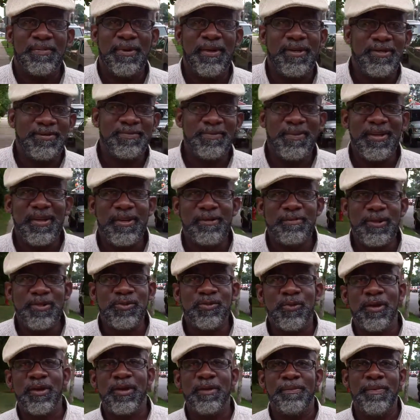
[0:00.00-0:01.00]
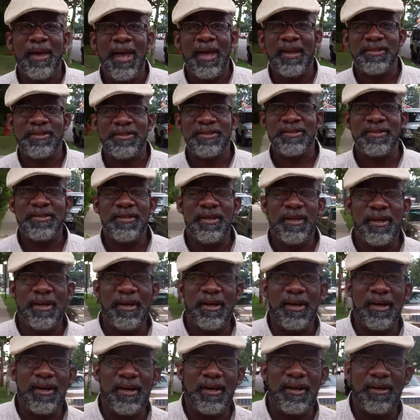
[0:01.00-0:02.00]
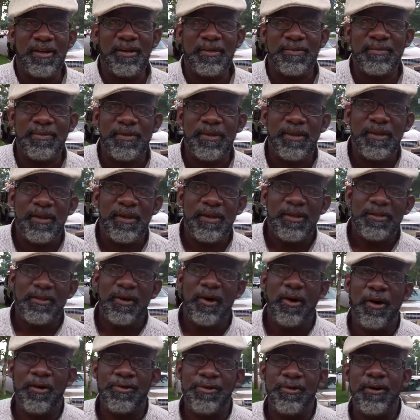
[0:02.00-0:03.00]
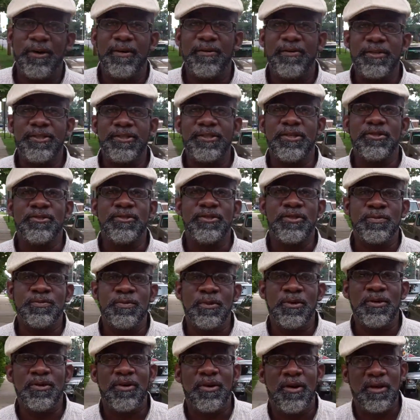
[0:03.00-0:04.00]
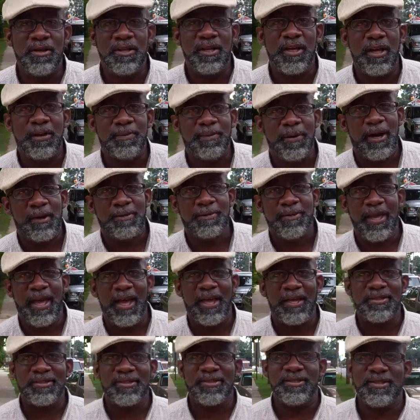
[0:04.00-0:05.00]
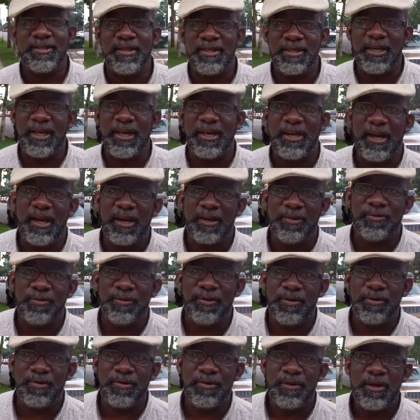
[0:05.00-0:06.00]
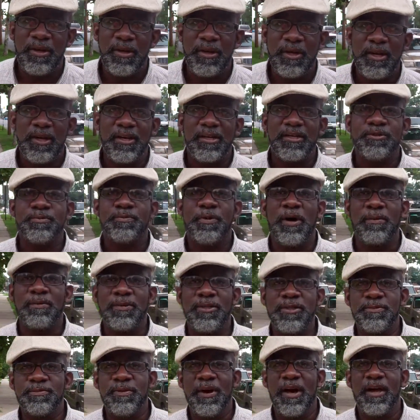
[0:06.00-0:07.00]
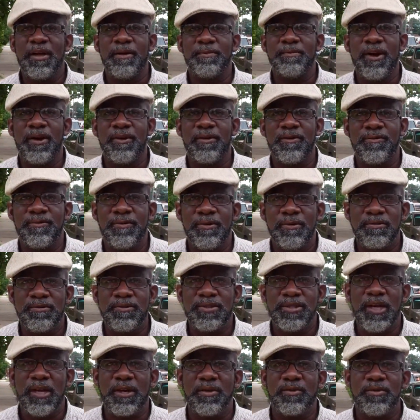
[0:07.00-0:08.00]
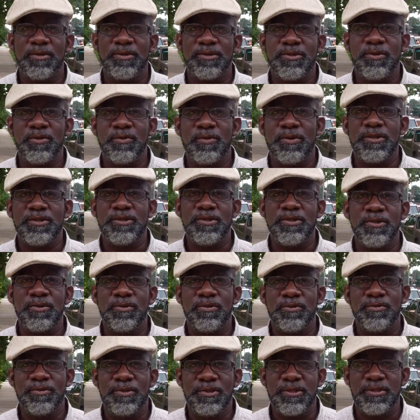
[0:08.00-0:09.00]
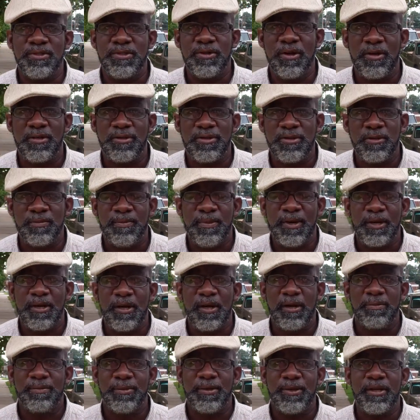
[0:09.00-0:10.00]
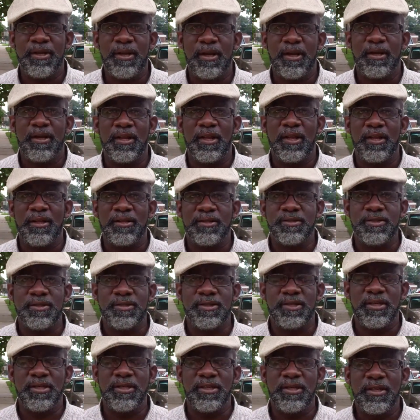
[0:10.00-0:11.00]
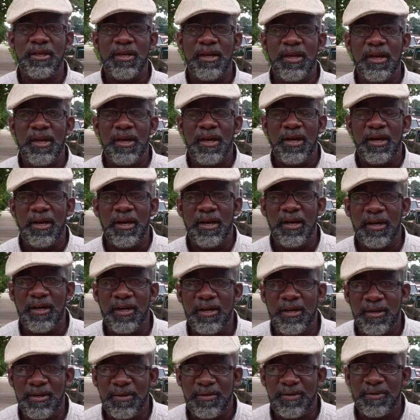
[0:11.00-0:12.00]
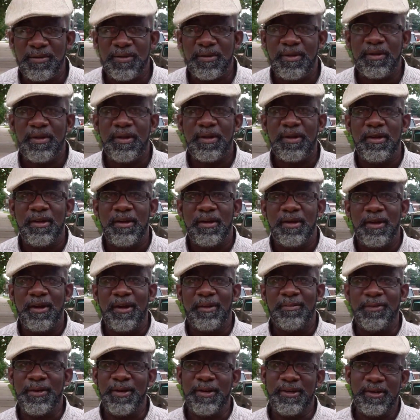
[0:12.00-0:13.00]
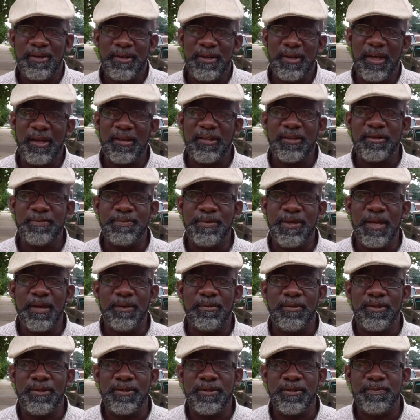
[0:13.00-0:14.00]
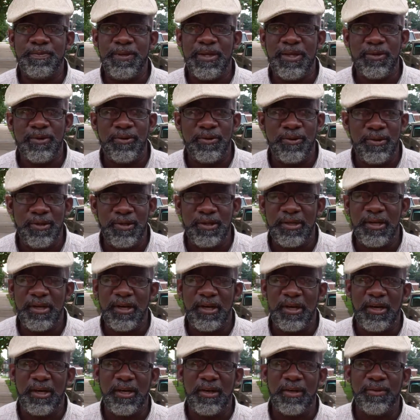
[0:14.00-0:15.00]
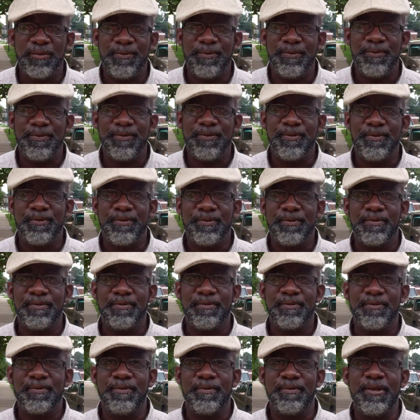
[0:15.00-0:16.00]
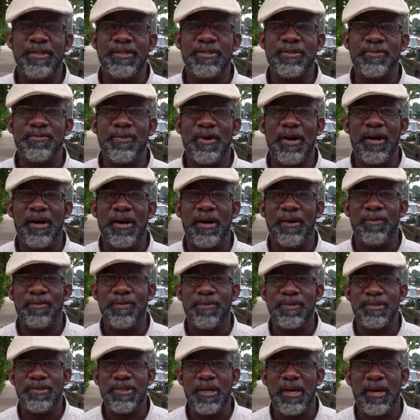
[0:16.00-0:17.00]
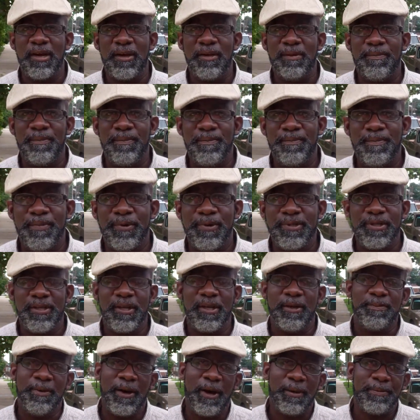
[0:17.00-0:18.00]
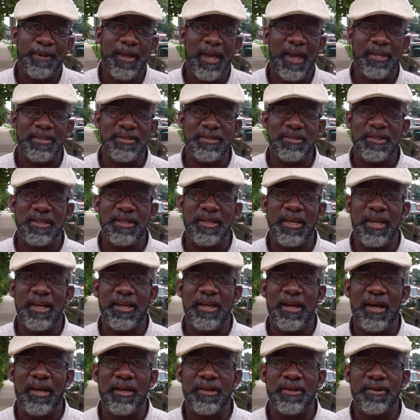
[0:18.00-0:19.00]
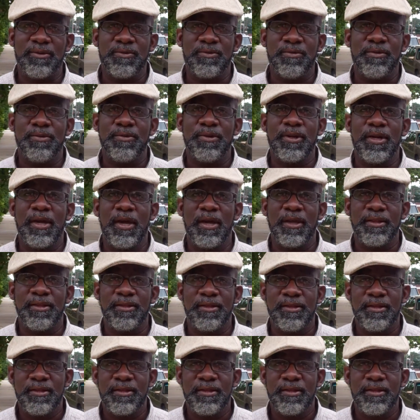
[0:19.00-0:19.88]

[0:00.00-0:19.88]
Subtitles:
Peace. My name is William Mackson, author of a children's book called The Hip Hop Catz and the Canine Crew, and it's published by Microphone Check 1212, which is also my company, LLC. I'm here today to be able to speak on the reason why which I put the Hip Hop Catz and the Canine Crew together.